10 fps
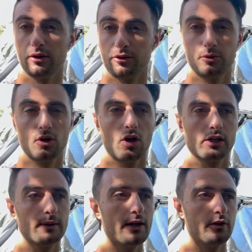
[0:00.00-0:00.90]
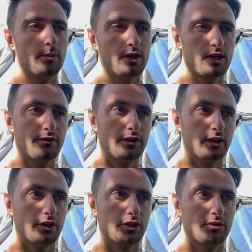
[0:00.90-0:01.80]
through calling around to a bunch of different
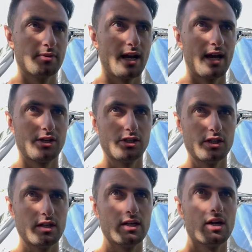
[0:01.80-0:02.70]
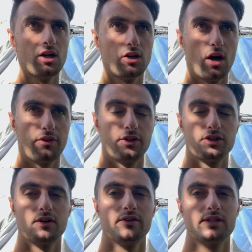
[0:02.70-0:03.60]
dealerships, I actually got the
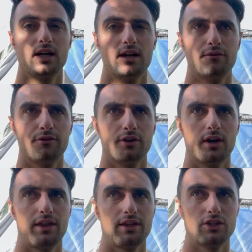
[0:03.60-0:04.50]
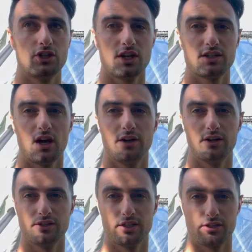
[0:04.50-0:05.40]
service done for, I think, just
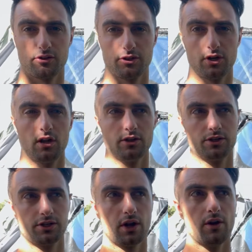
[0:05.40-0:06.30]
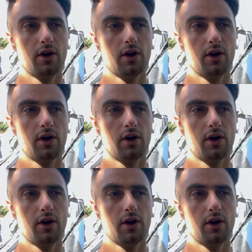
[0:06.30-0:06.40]
under $600. So